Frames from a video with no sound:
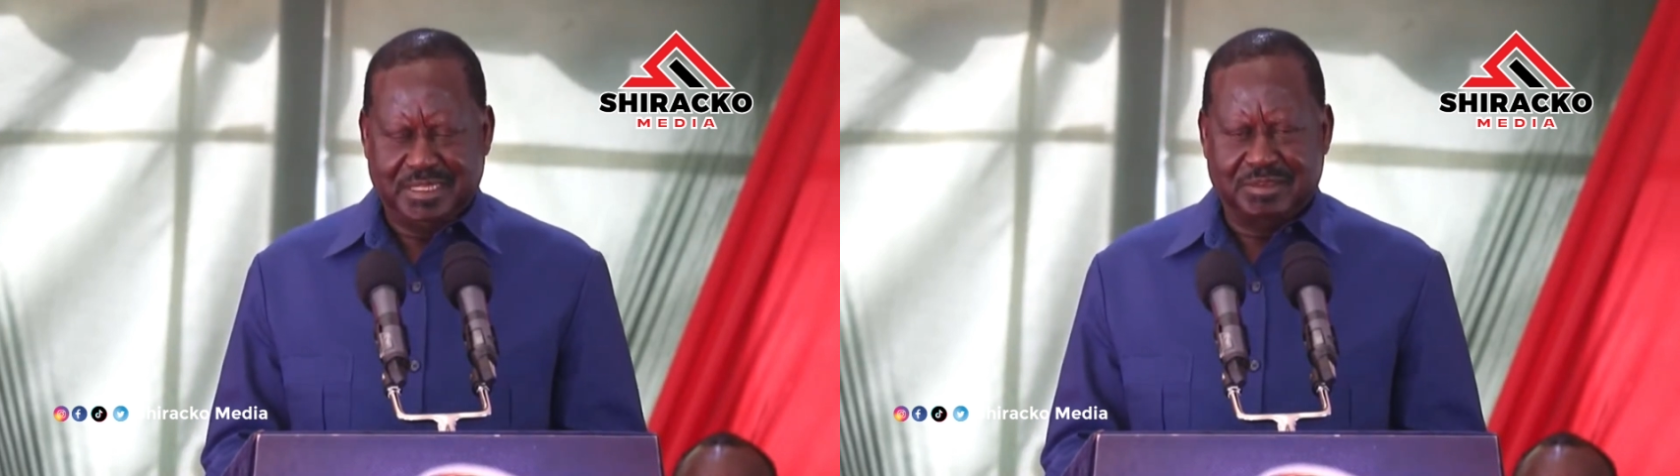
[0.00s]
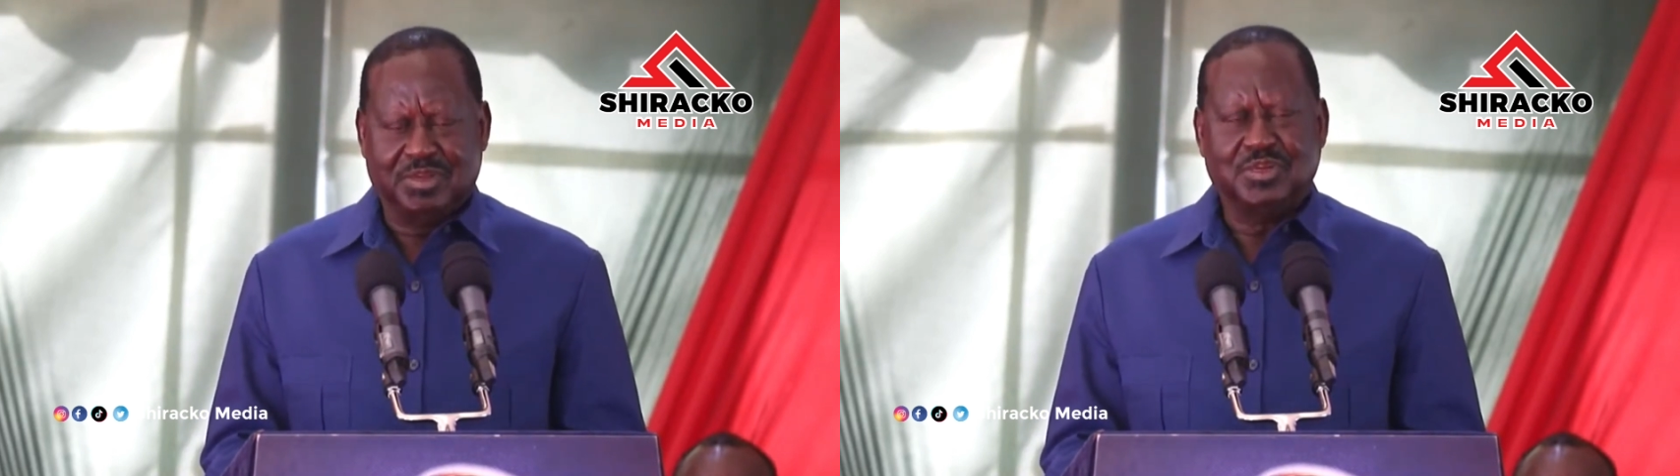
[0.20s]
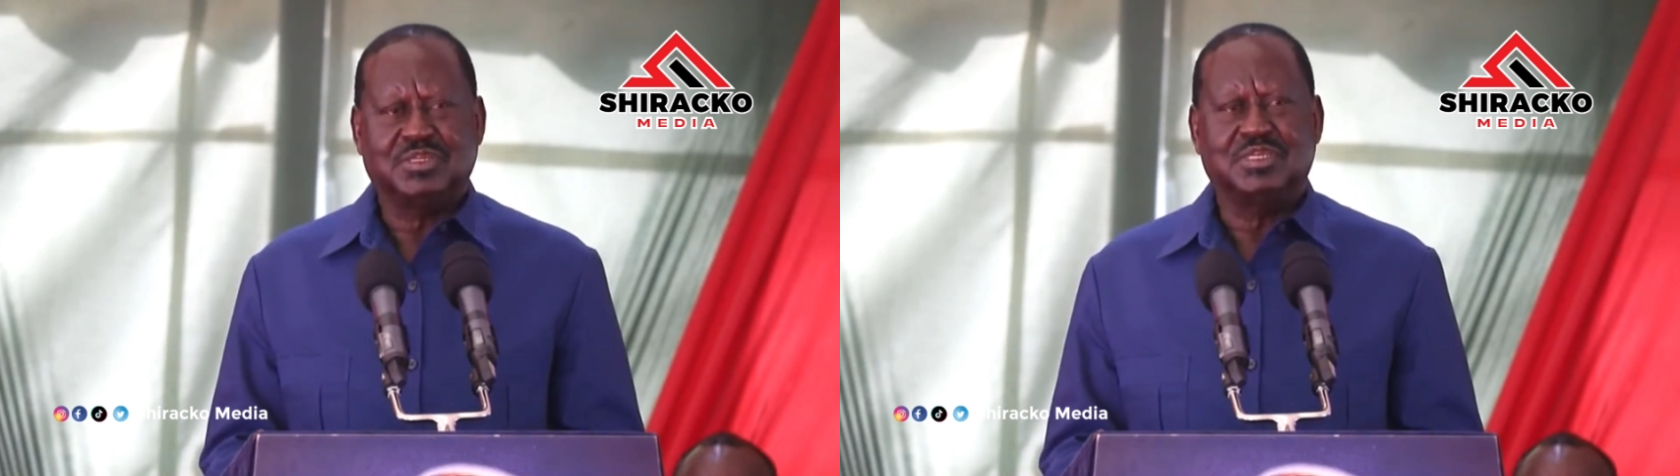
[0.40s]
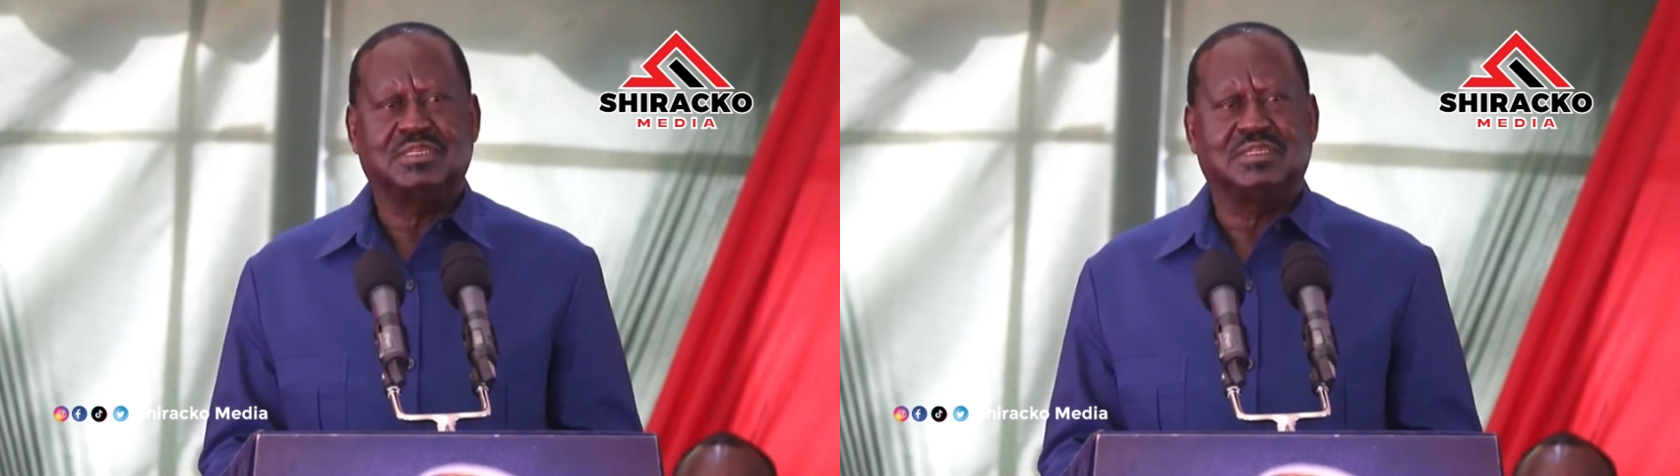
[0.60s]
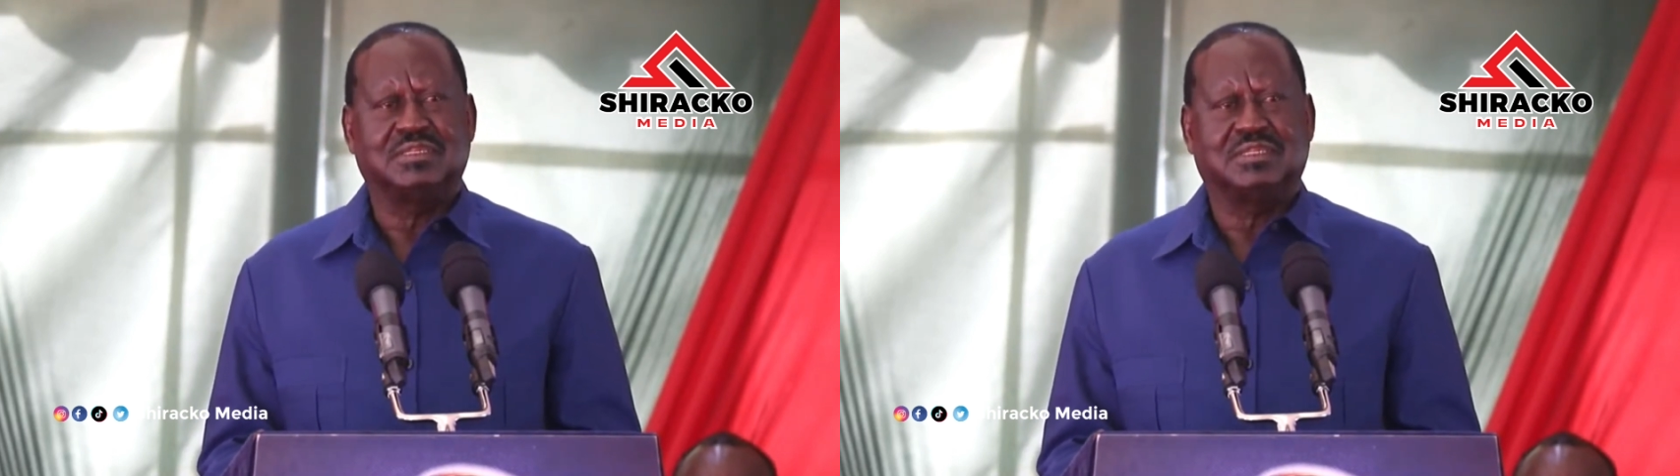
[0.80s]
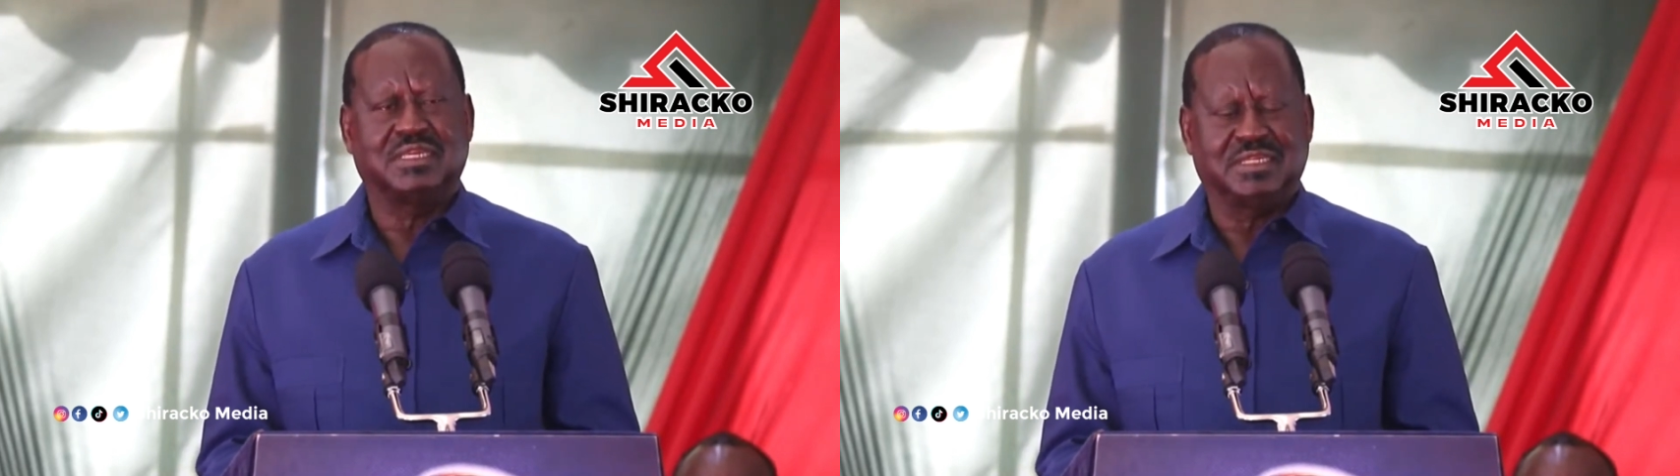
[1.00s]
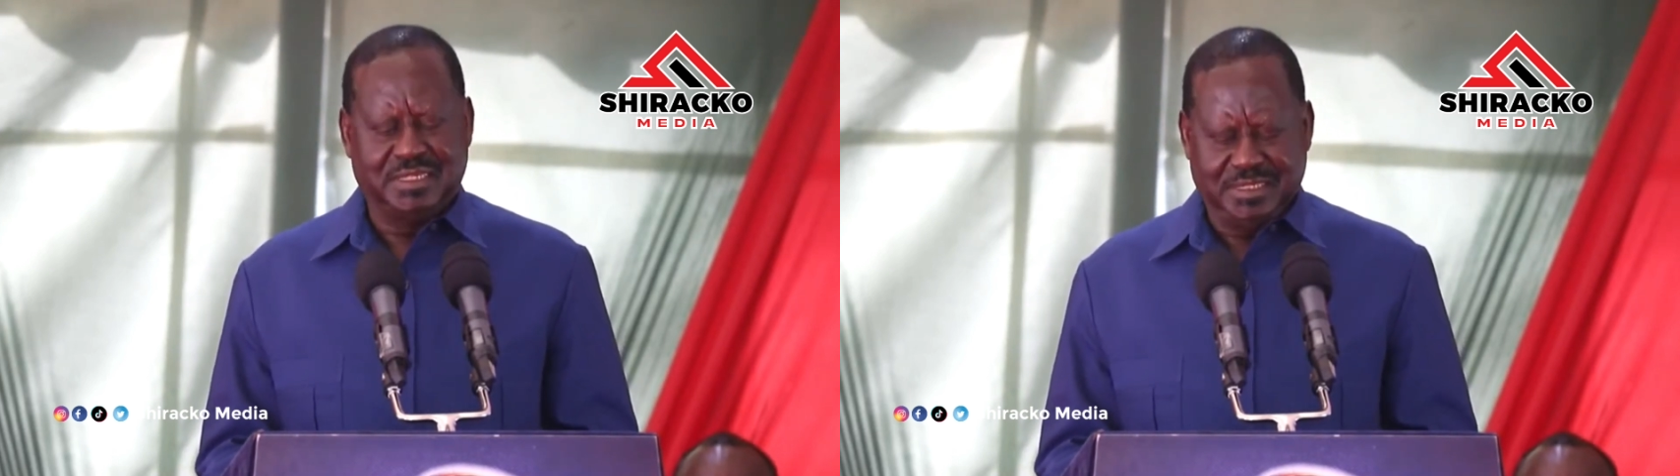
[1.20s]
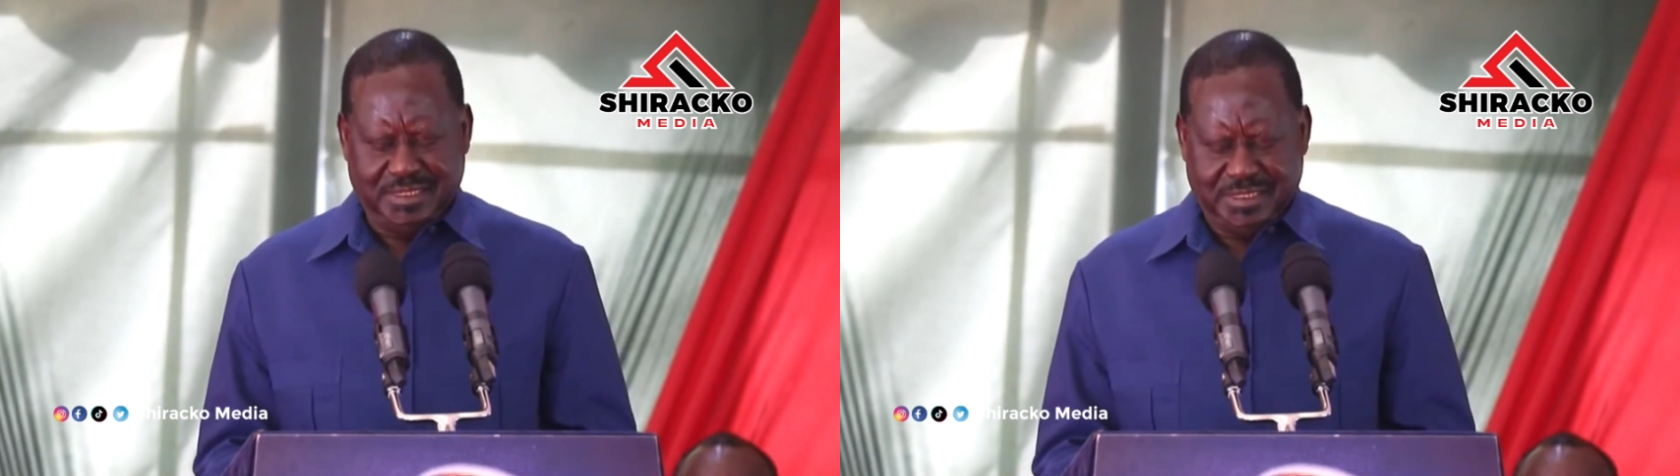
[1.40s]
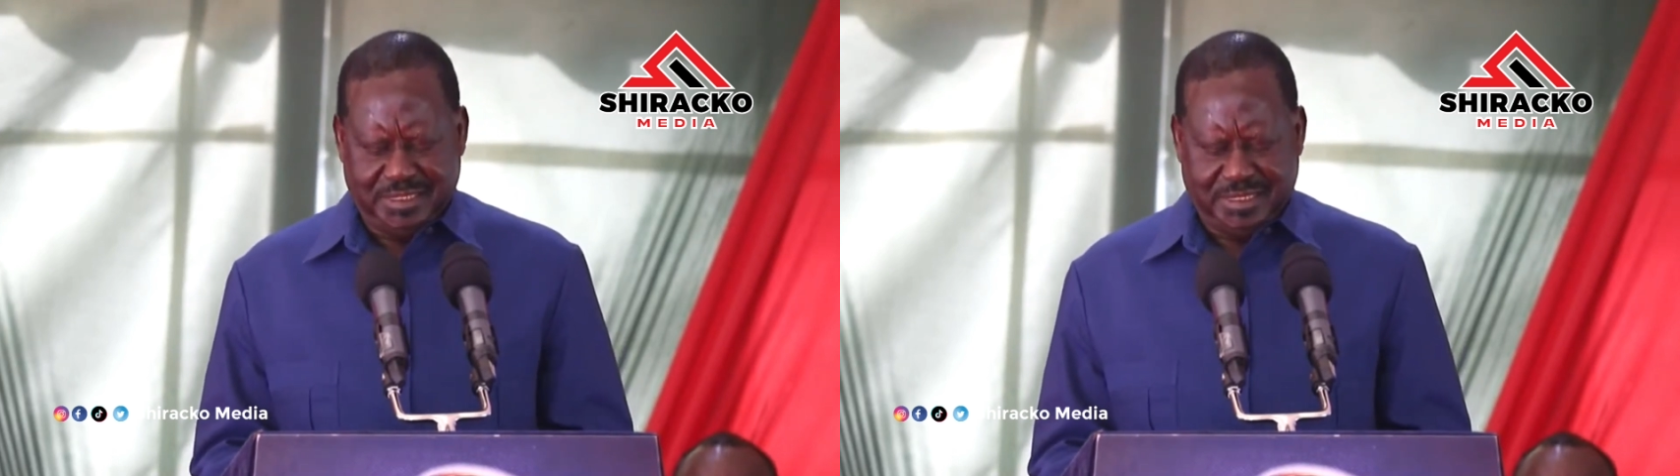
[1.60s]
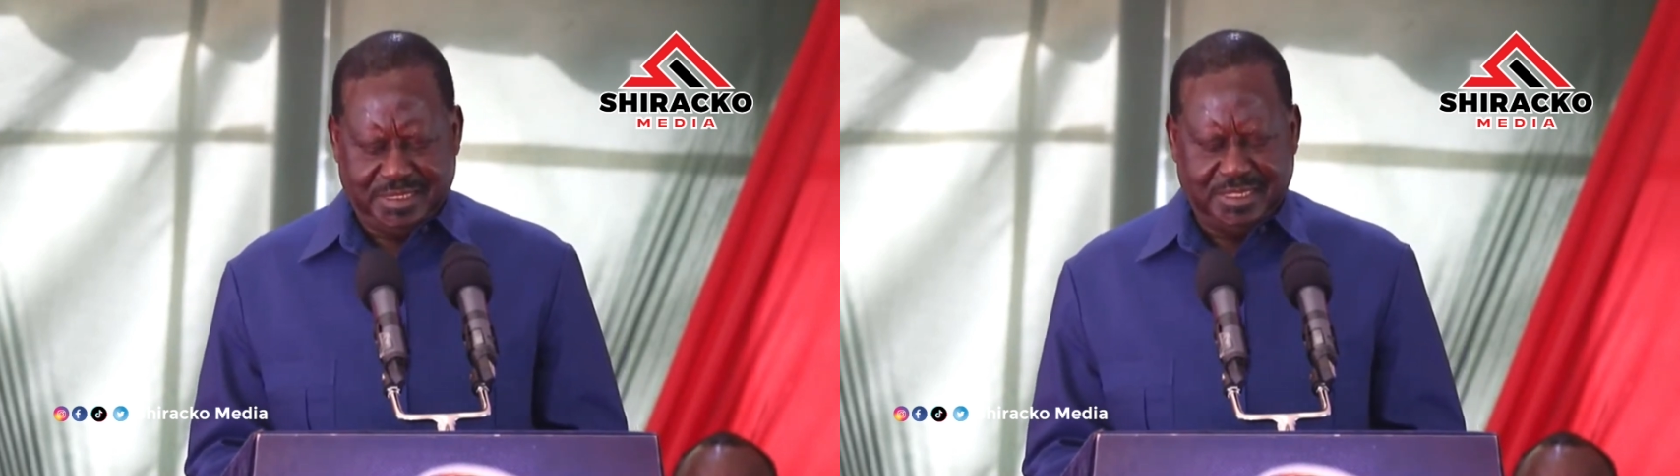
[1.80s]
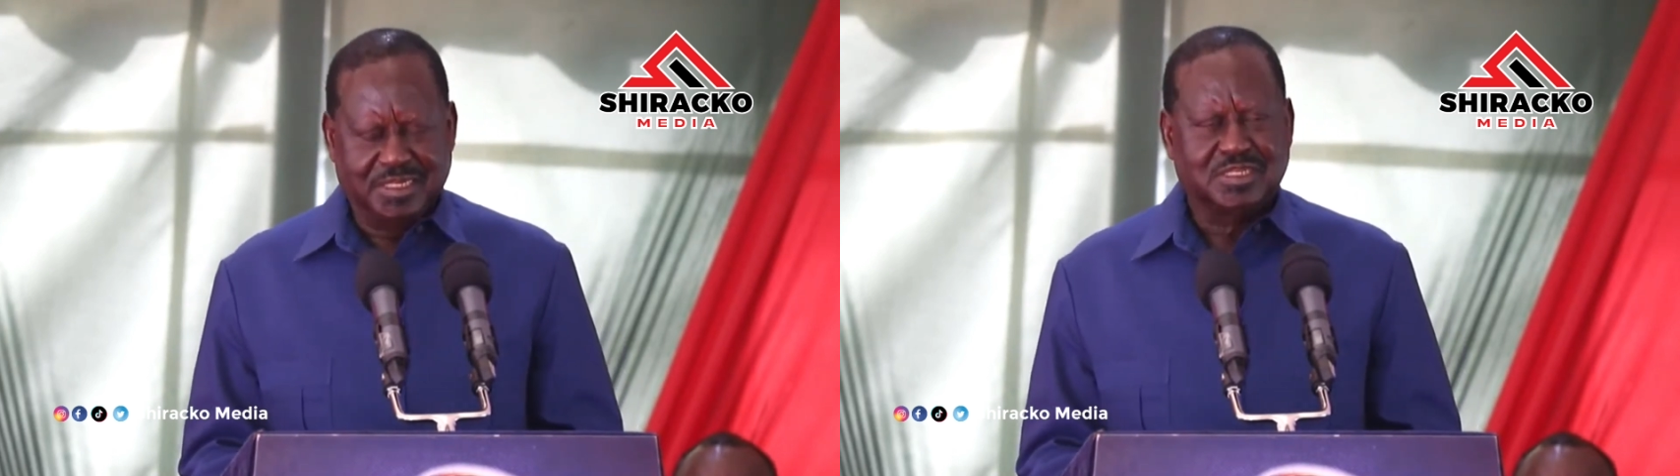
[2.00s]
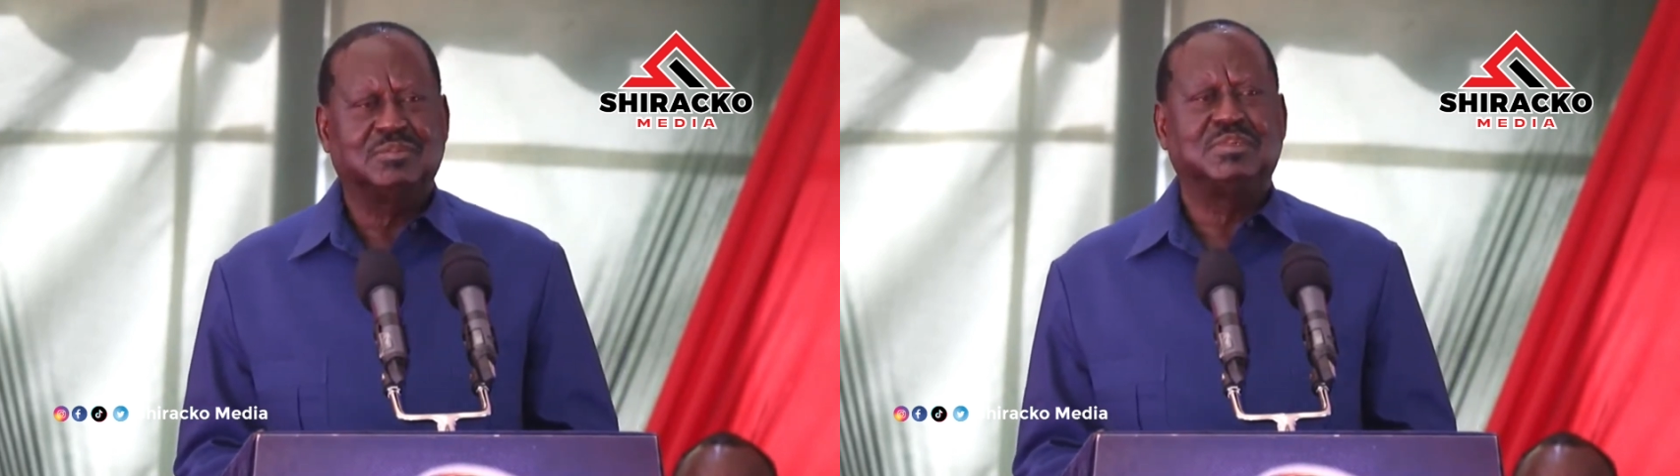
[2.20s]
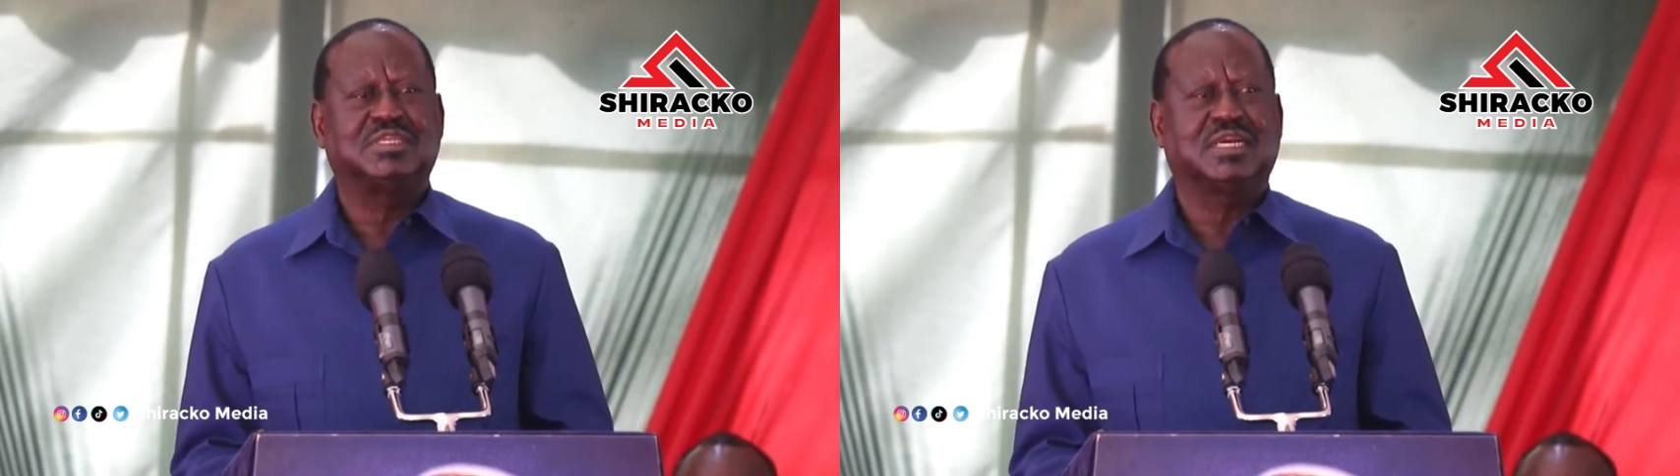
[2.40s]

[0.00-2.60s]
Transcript: They were not drinking. So Mr.